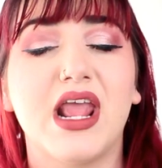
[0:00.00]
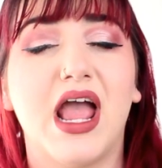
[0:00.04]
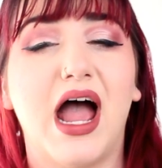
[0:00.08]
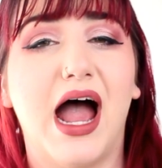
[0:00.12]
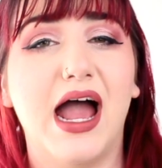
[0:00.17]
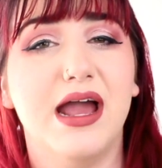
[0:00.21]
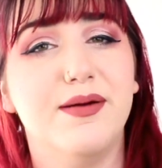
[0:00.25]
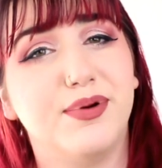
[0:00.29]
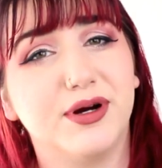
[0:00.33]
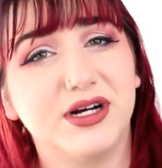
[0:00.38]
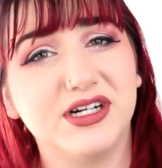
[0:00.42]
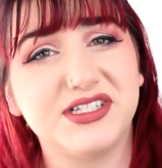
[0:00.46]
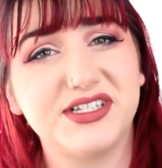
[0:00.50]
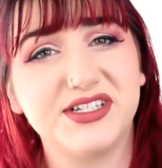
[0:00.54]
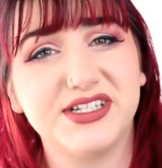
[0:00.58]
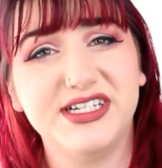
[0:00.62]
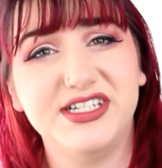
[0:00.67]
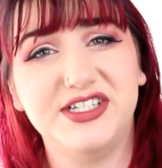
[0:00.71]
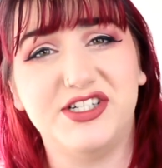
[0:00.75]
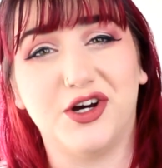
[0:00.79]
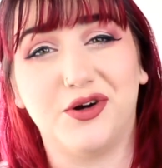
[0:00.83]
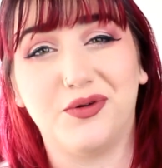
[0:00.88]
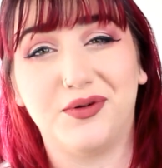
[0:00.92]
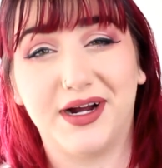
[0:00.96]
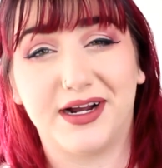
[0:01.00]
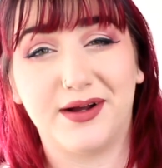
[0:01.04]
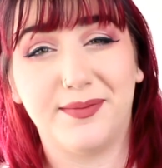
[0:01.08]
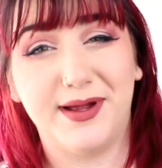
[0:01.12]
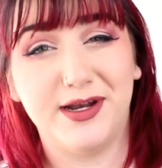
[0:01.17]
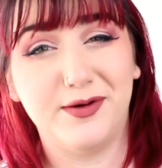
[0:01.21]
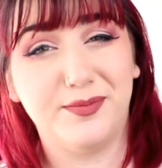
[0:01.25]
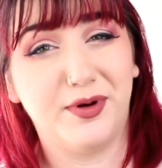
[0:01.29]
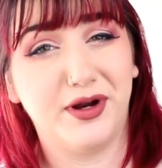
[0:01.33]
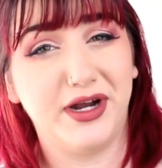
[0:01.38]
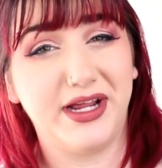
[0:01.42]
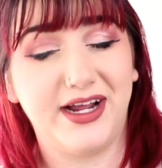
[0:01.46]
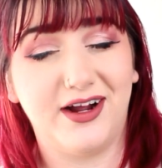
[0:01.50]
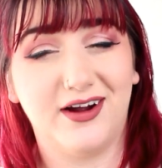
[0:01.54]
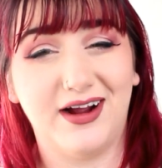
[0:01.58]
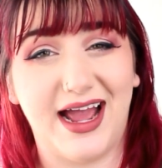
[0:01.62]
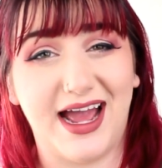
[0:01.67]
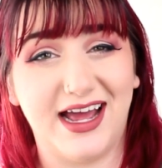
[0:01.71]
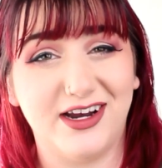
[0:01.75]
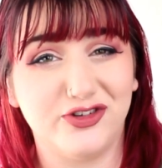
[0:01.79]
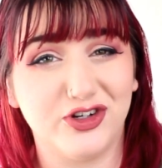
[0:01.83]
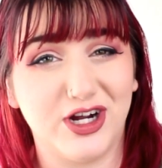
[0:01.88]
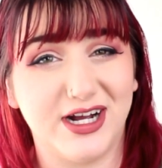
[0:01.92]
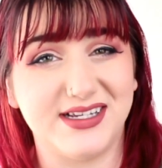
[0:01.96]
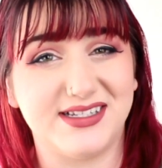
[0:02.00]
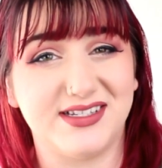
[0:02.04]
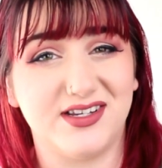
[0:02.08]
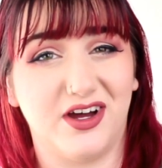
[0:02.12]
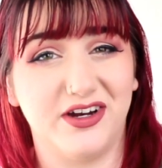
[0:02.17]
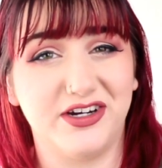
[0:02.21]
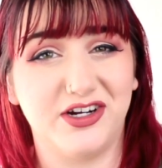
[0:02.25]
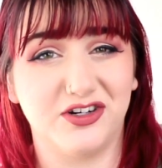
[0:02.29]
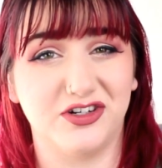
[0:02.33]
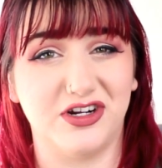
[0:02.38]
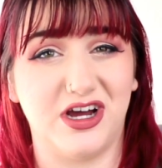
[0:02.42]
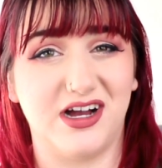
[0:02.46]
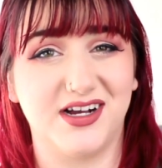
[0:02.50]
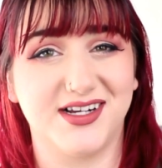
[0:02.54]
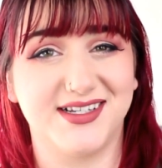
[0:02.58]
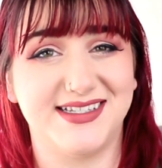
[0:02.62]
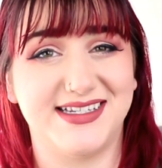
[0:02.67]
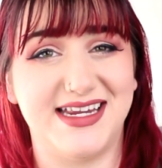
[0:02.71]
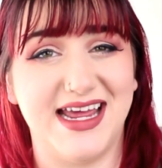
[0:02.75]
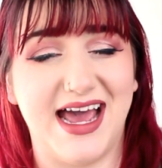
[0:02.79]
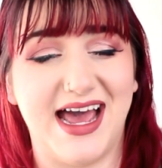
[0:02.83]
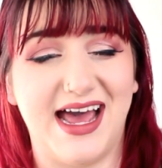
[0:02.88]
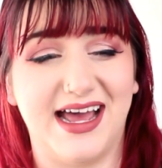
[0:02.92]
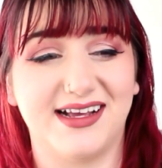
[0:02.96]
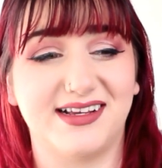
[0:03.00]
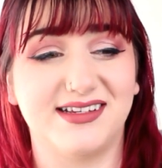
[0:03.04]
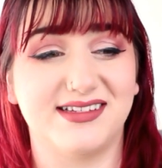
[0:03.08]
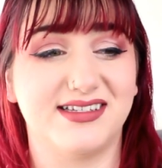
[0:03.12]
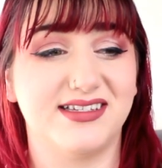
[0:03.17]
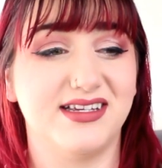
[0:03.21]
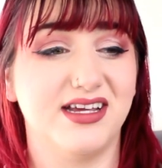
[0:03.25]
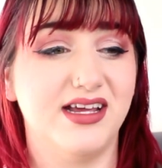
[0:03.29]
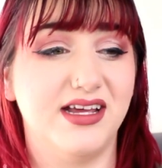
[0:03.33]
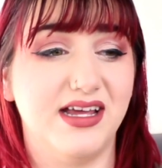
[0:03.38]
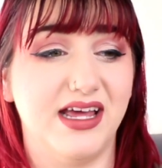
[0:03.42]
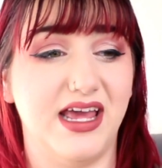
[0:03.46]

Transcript: I personally don't recommend putting your address on your dog's tags.